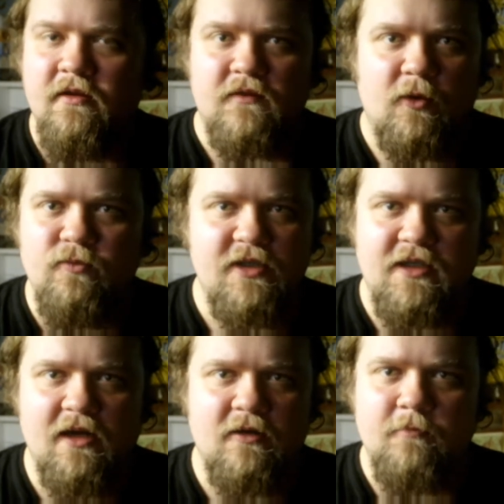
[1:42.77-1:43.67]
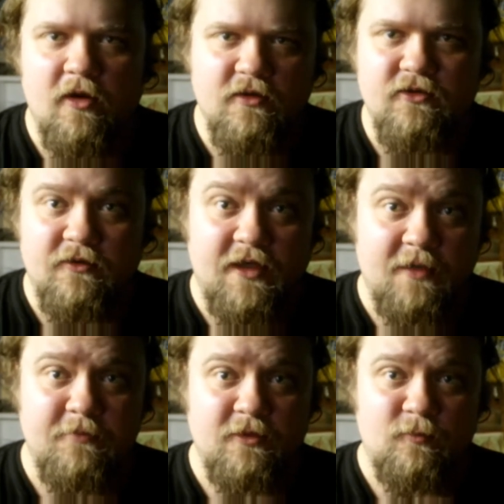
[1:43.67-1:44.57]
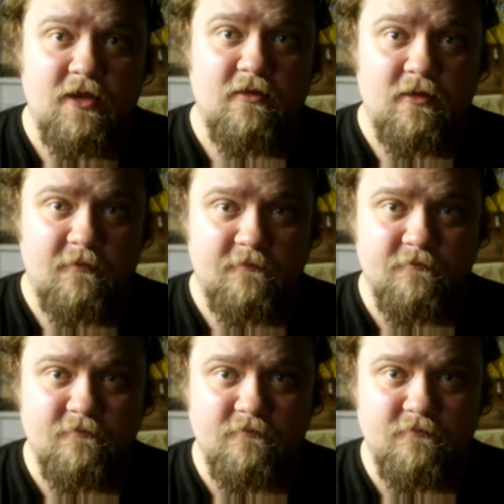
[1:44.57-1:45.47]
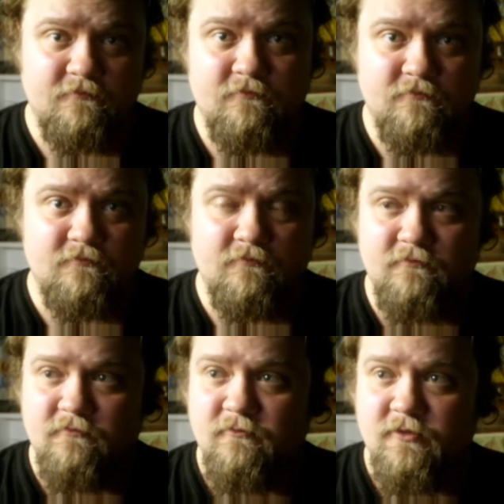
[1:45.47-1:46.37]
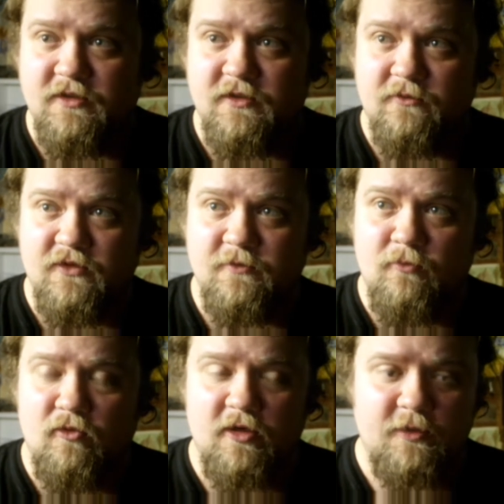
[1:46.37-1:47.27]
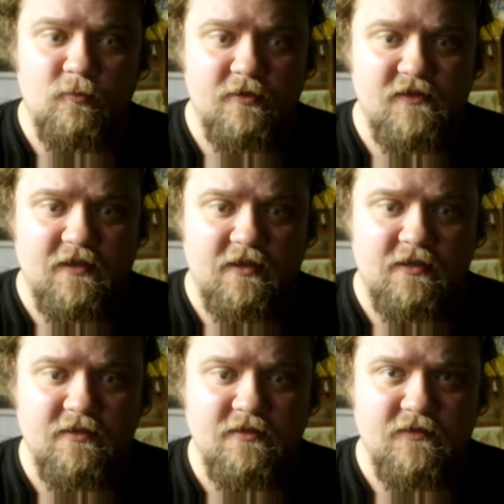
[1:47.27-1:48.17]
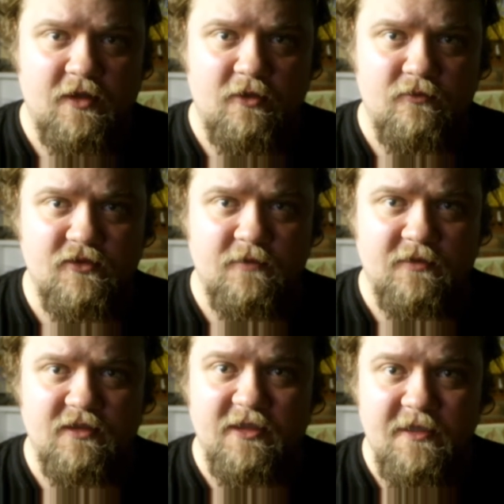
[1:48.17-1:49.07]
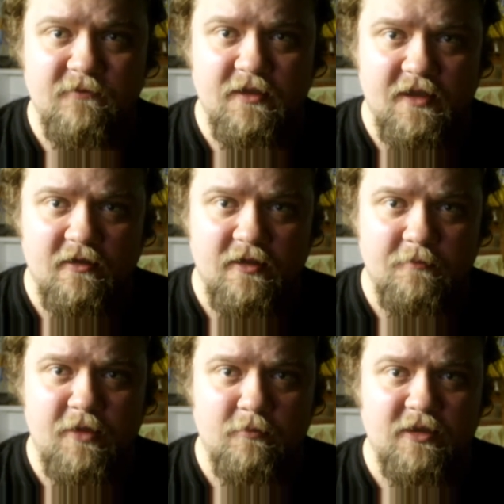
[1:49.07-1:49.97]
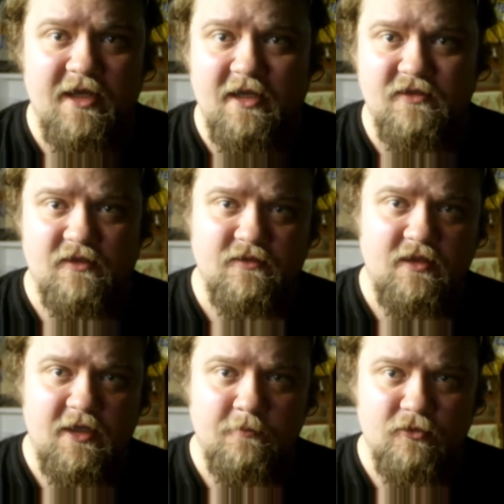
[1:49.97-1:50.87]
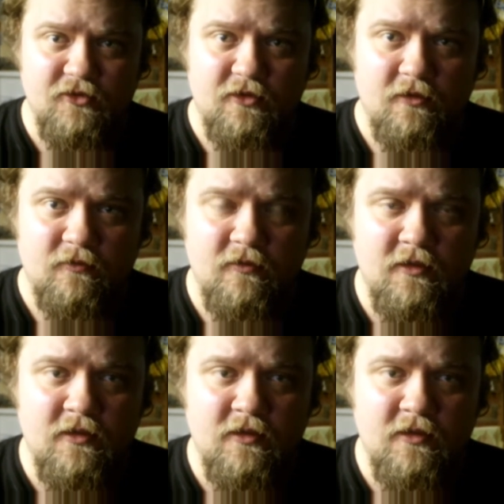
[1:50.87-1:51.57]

The only Gary Marshall that I'd been aware of until this morning was the host of a Cleveland area public access cable show